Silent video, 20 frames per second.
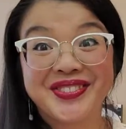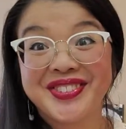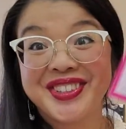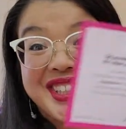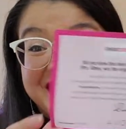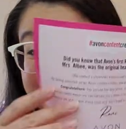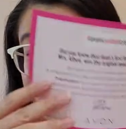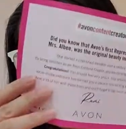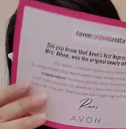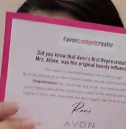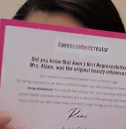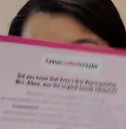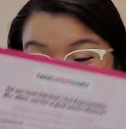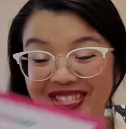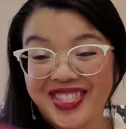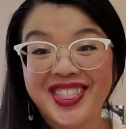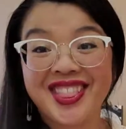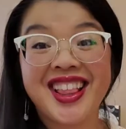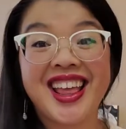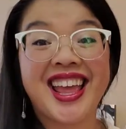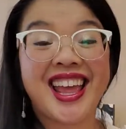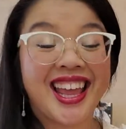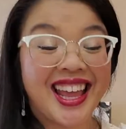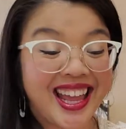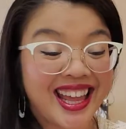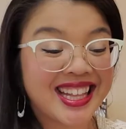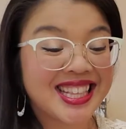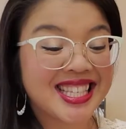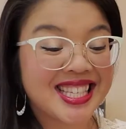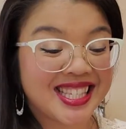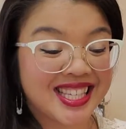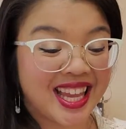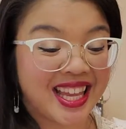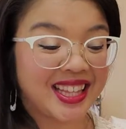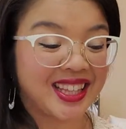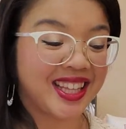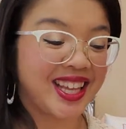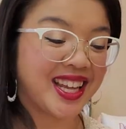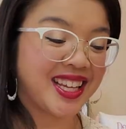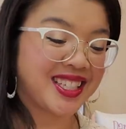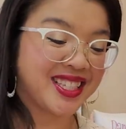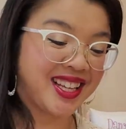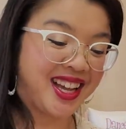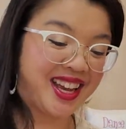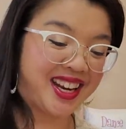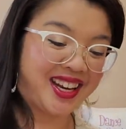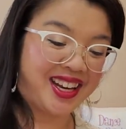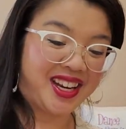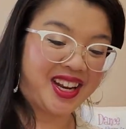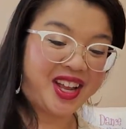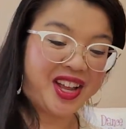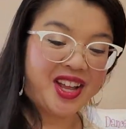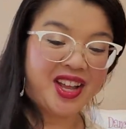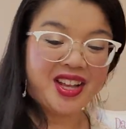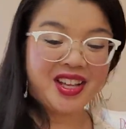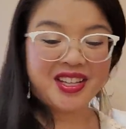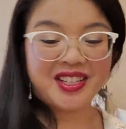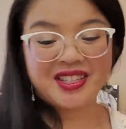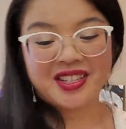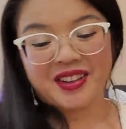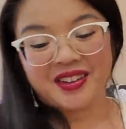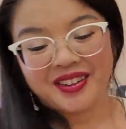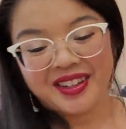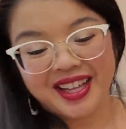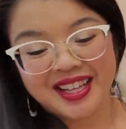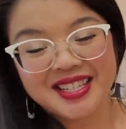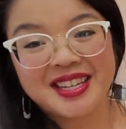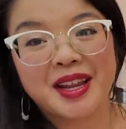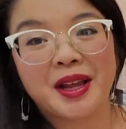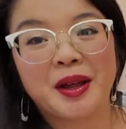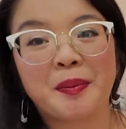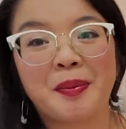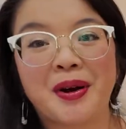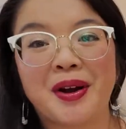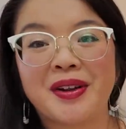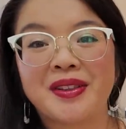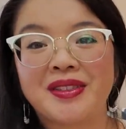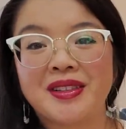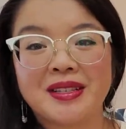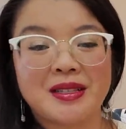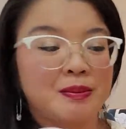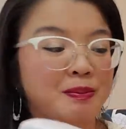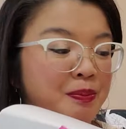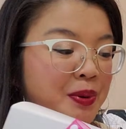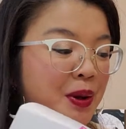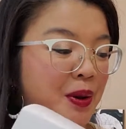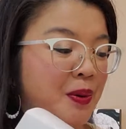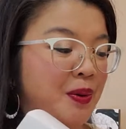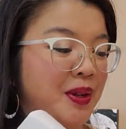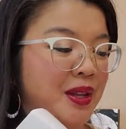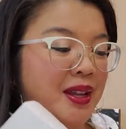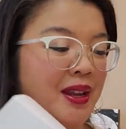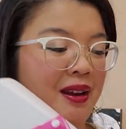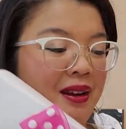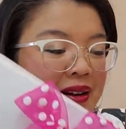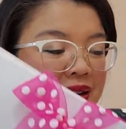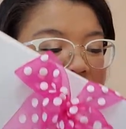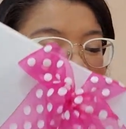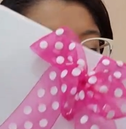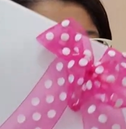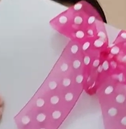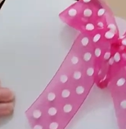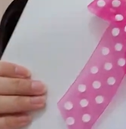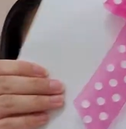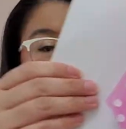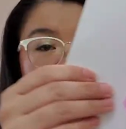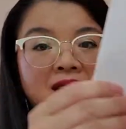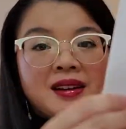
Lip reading: really insanely excited. So let's take apart this bow here.